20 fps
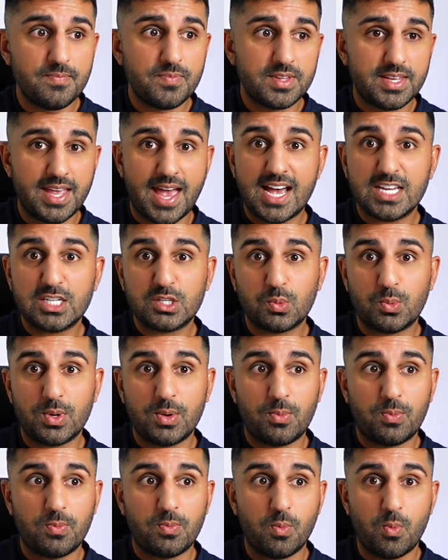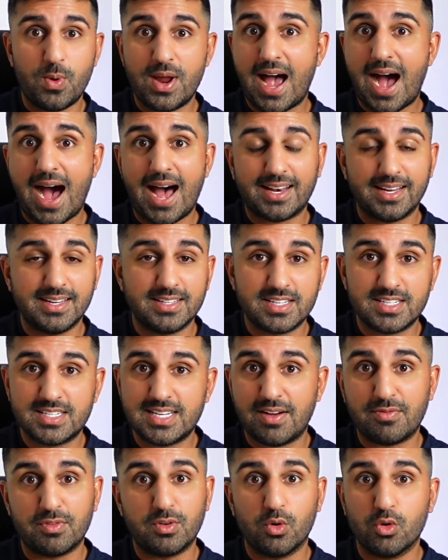Yes, we, we added
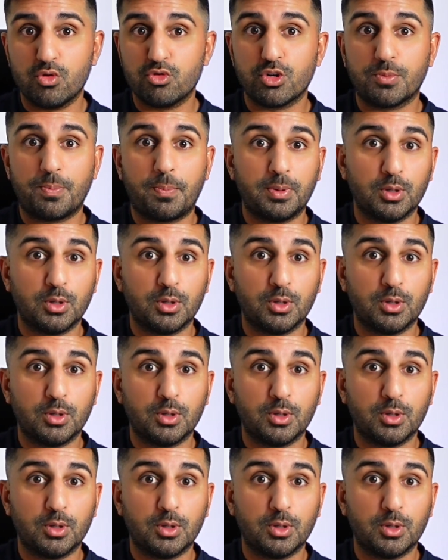700